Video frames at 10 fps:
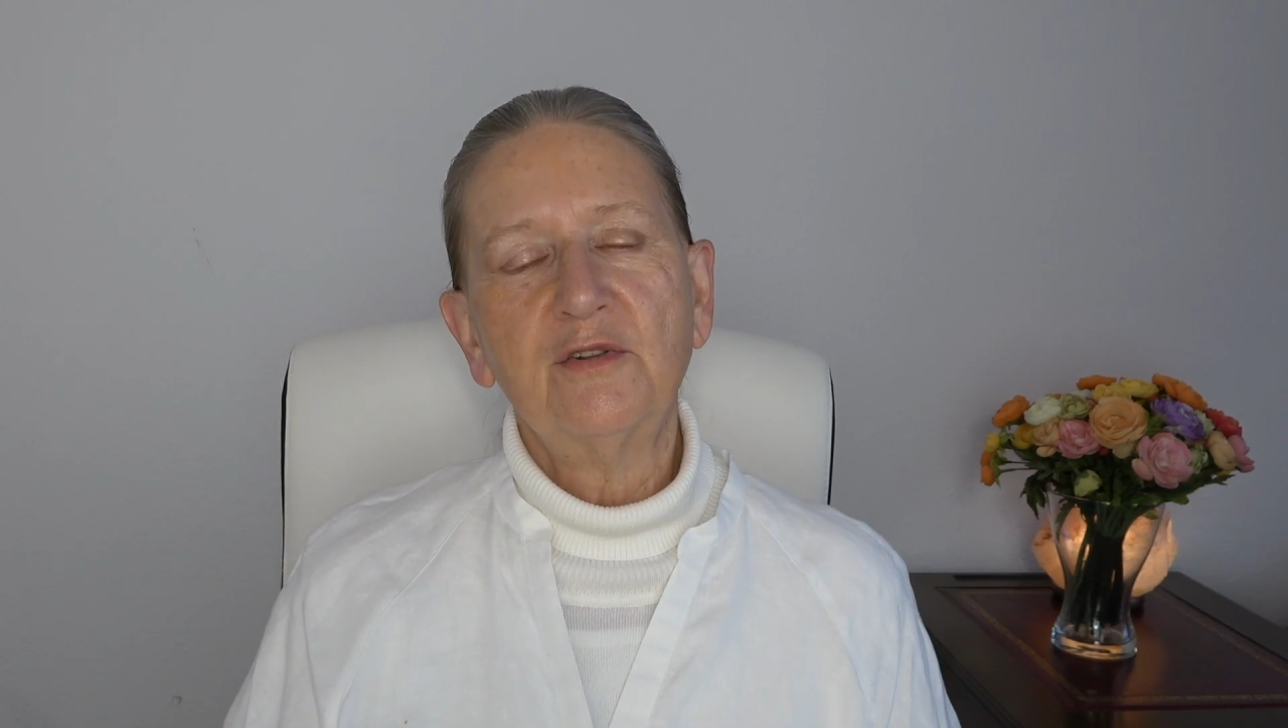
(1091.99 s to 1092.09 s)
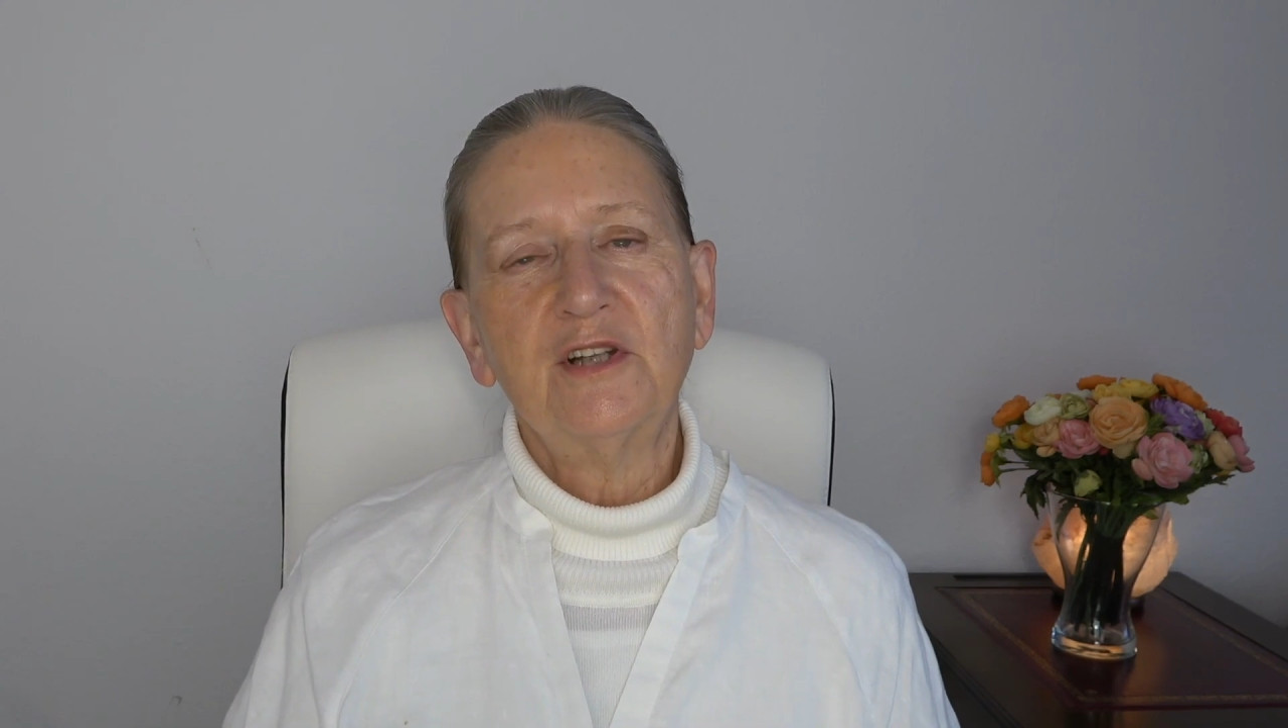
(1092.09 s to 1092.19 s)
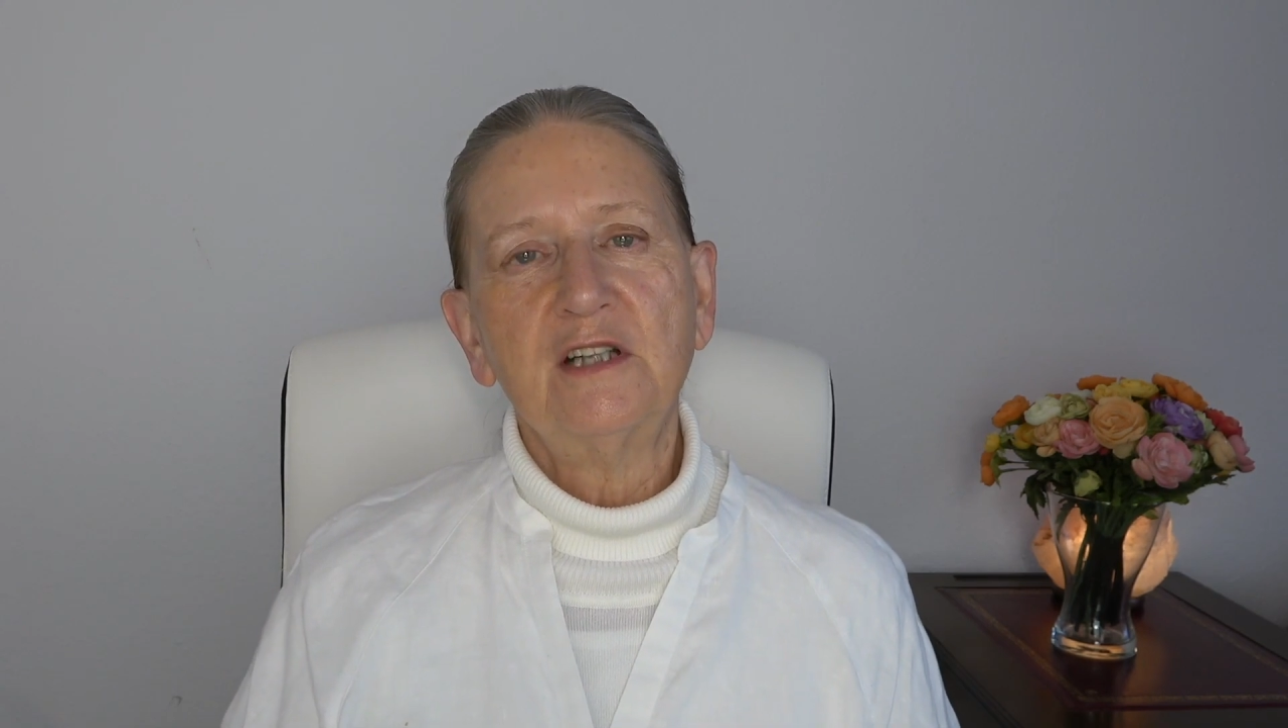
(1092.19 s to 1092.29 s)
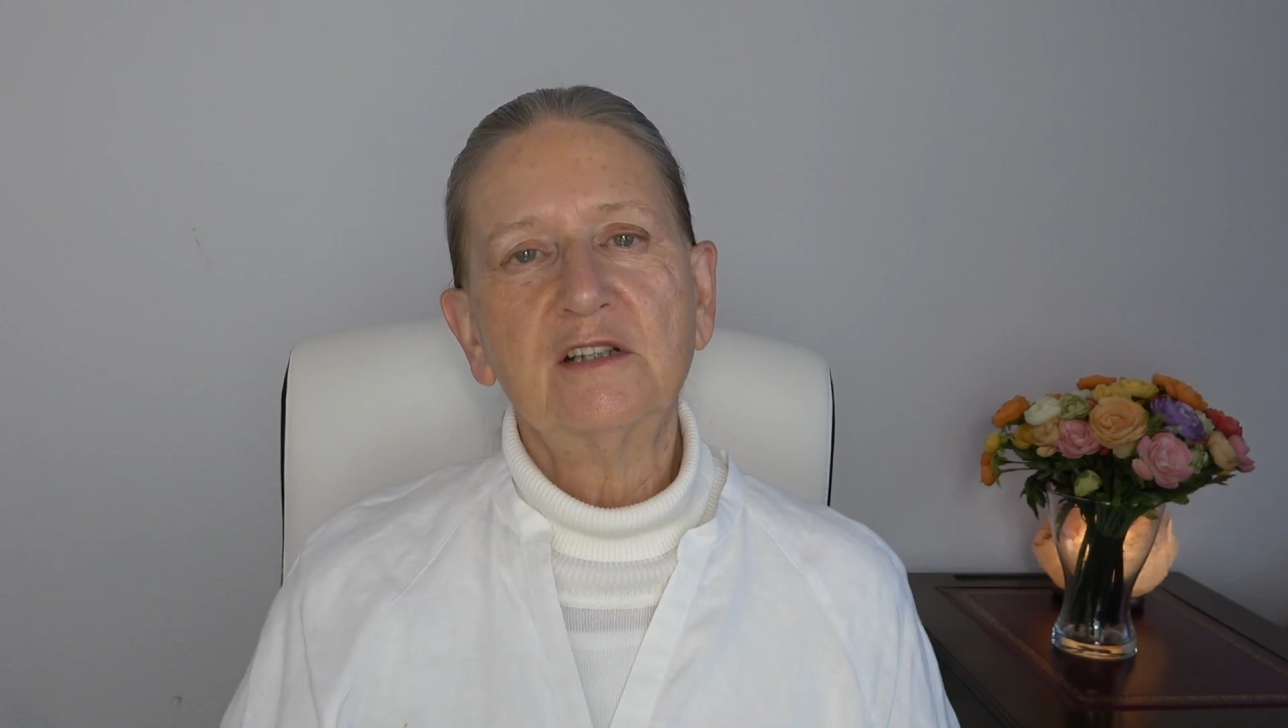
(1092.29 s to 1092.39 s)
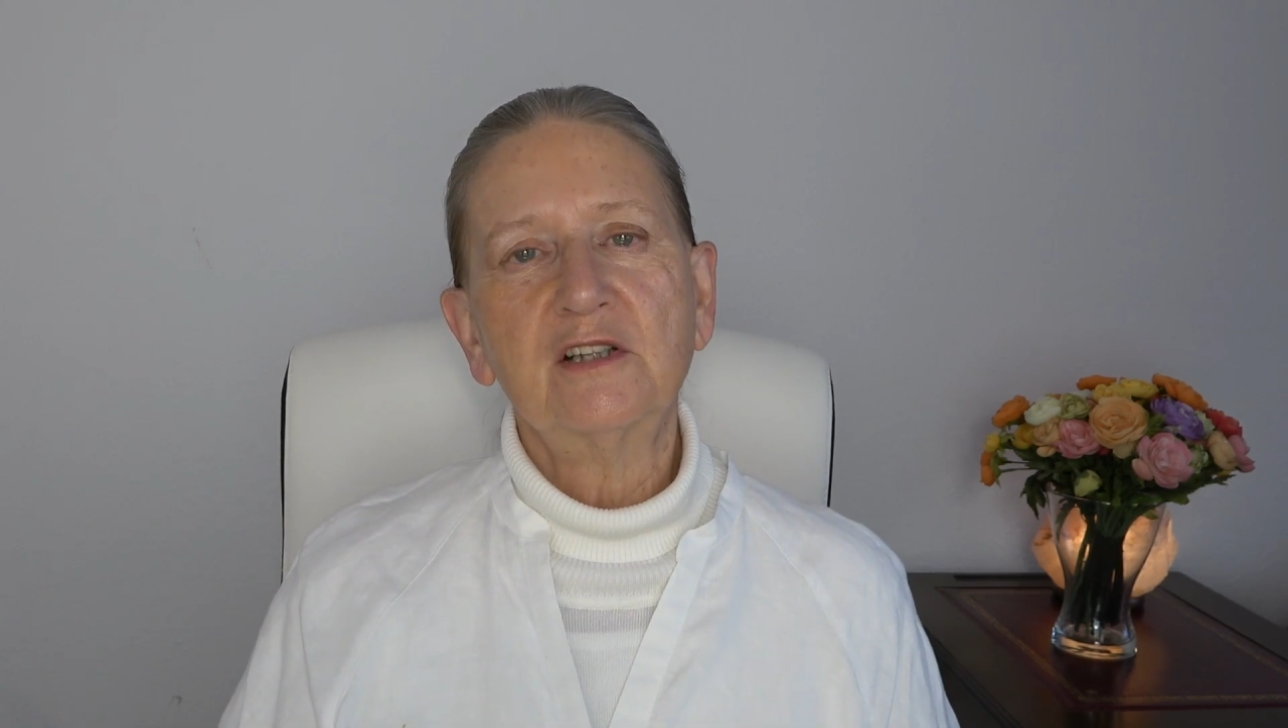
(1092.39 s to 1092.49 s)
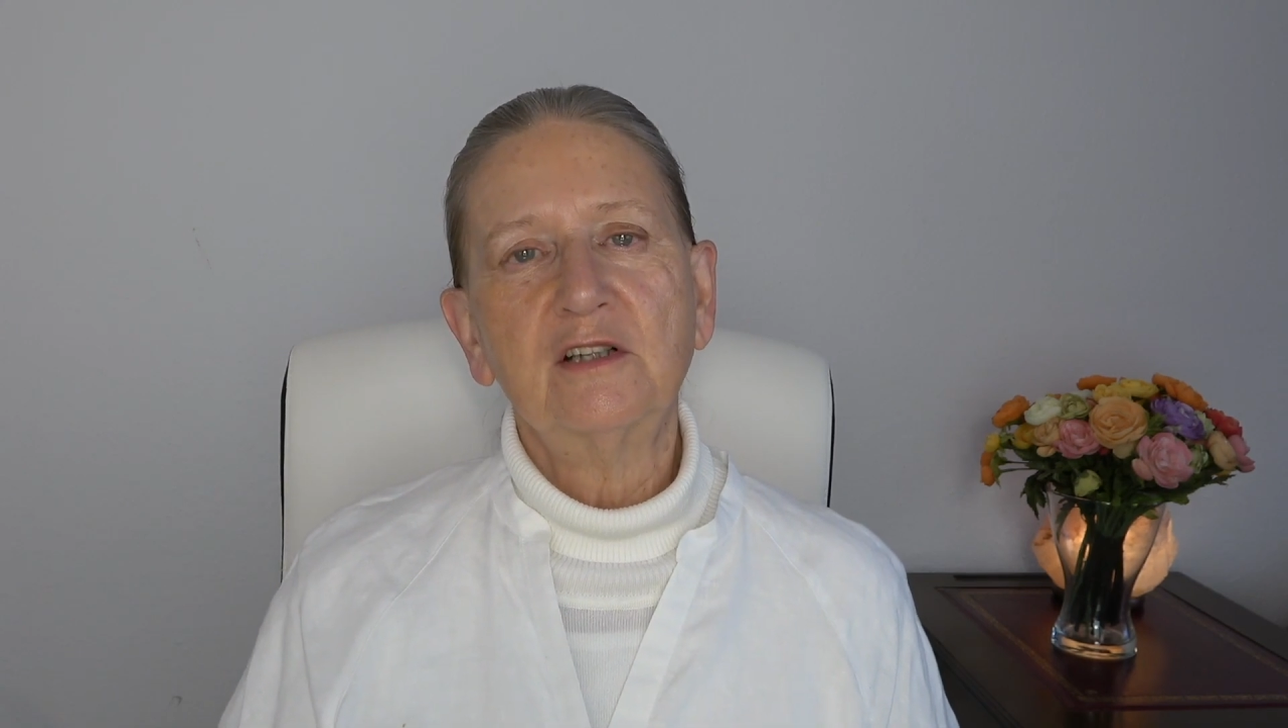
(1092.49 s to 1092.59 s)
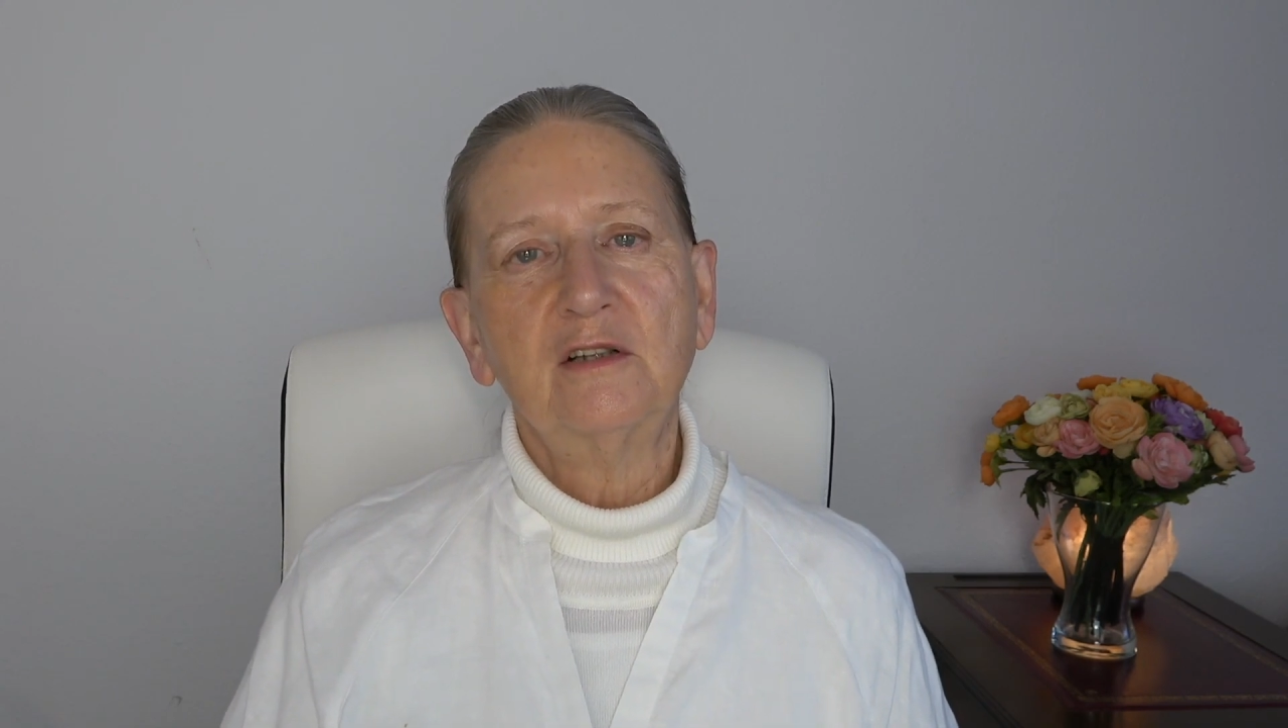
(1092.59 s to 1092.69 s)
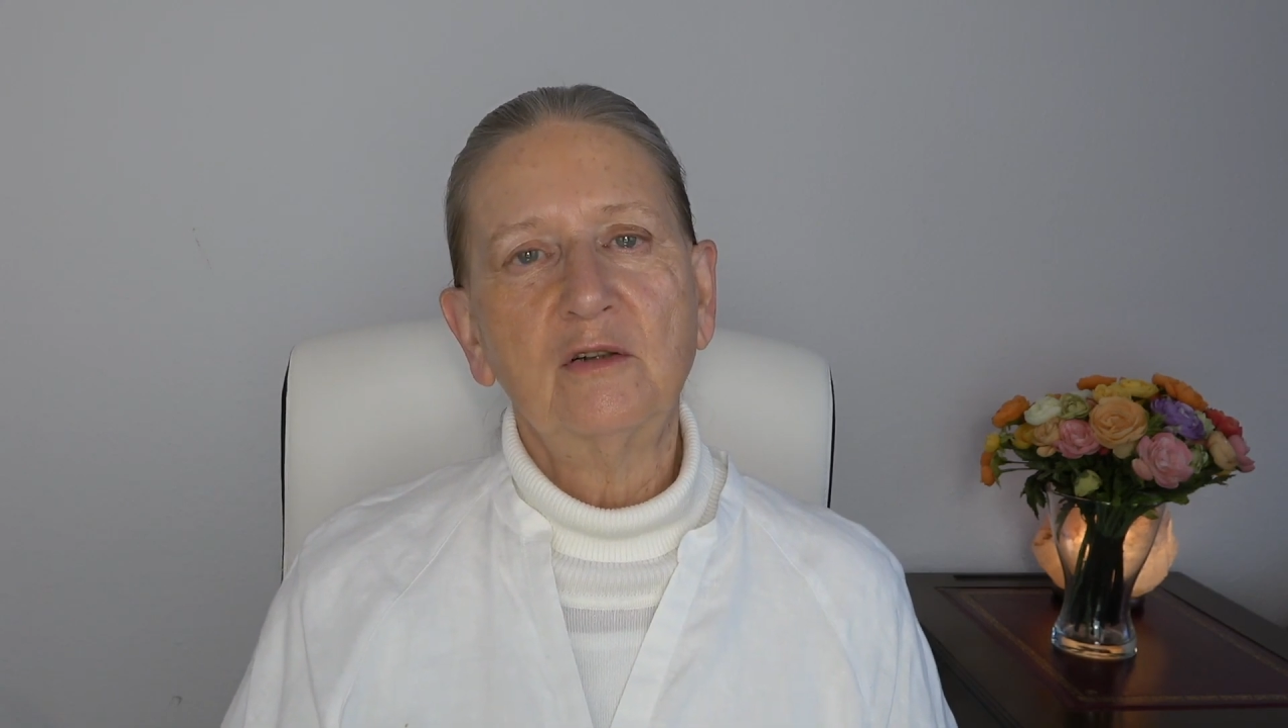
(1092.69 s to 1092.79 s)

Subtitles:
theatre